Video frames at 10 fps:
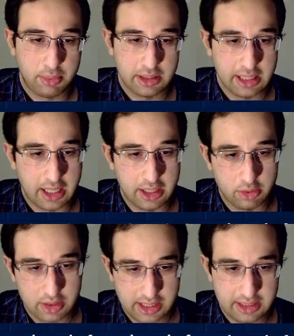But then I
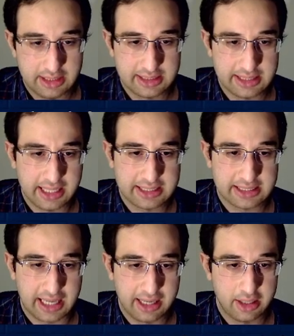go king
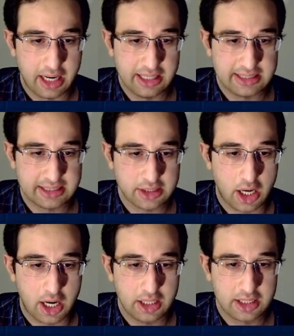d6, and the knight is
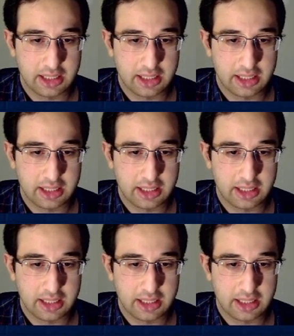stuck,